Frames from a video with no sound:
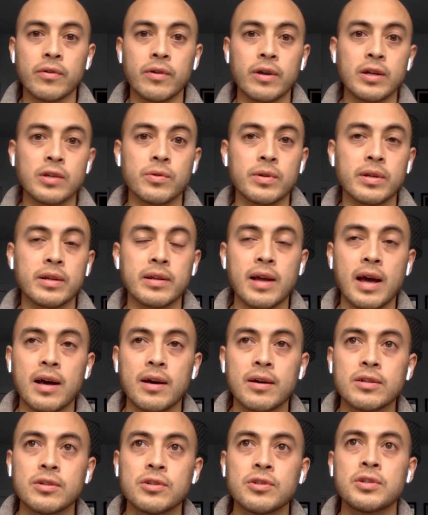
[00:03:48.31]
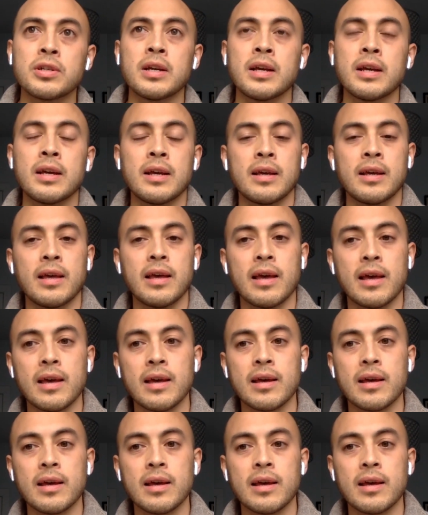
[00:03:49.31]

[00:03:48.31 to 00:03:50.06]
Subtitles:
after I graduated college,